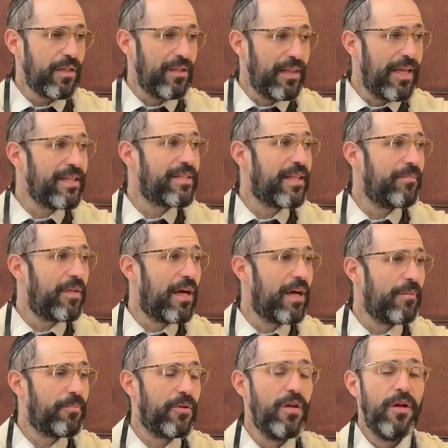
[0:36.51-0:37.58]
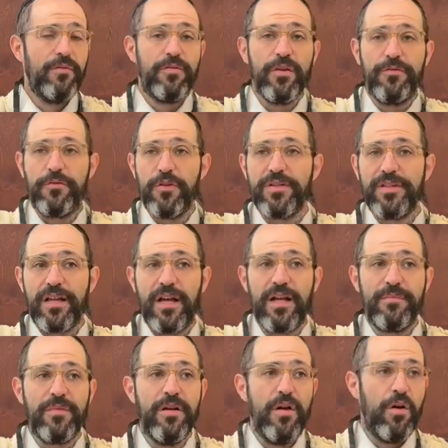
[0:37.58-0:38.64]
lace them up for the first
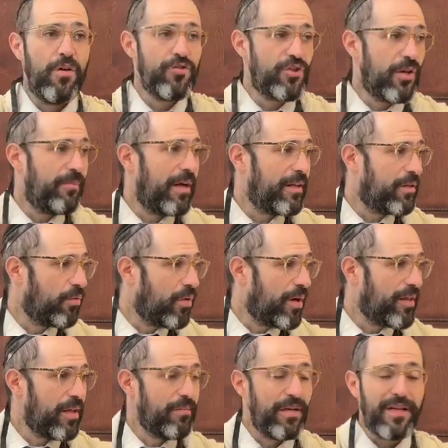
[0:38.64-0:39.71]
time on Shabbat to wear them,